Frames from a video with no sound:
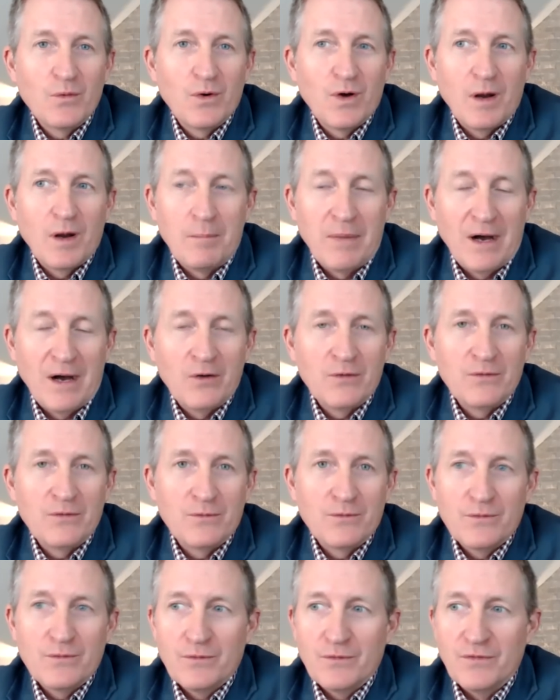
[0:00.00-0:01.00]
about
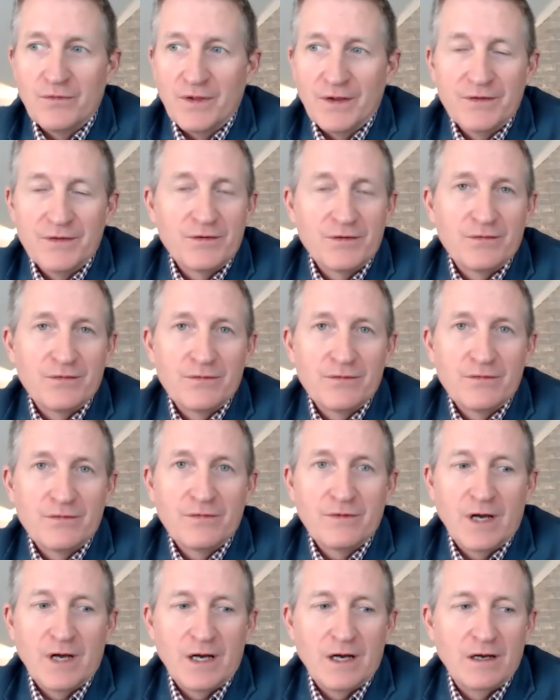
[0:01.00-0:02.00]
this
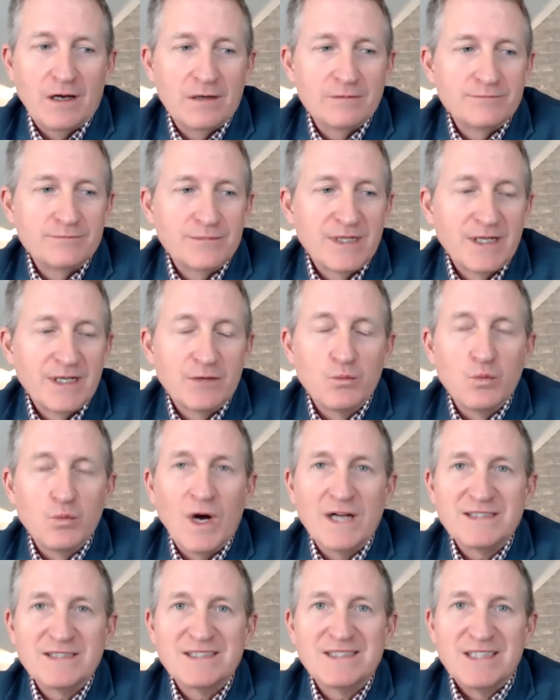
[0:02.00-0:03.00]
in
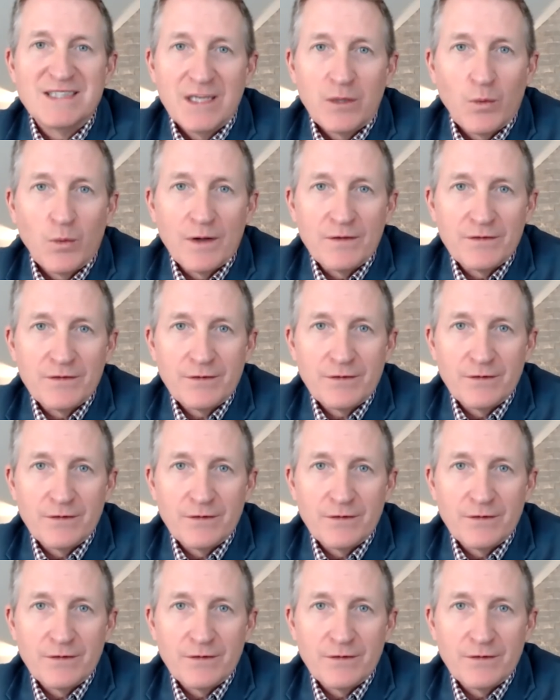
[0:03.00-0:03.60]
what sequence?